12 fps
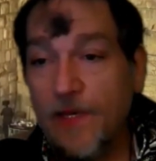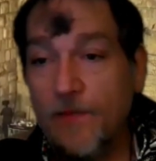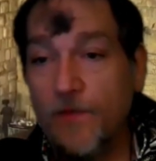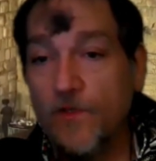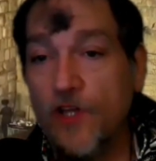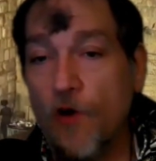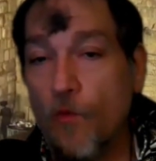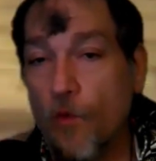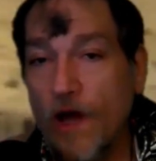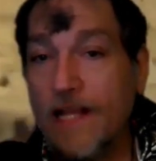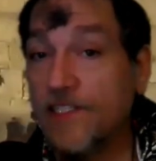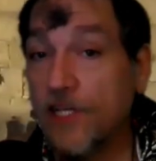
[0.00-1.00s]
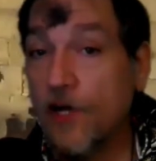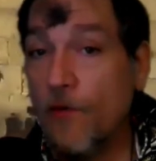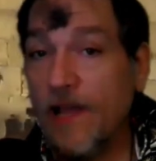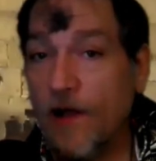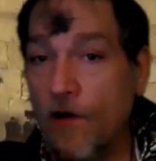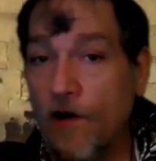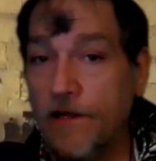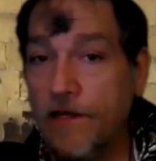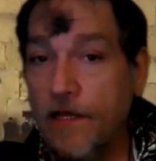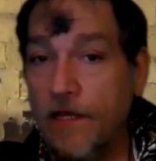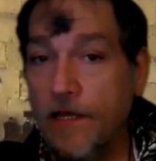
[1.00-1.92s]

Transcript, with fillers: people know what is going on.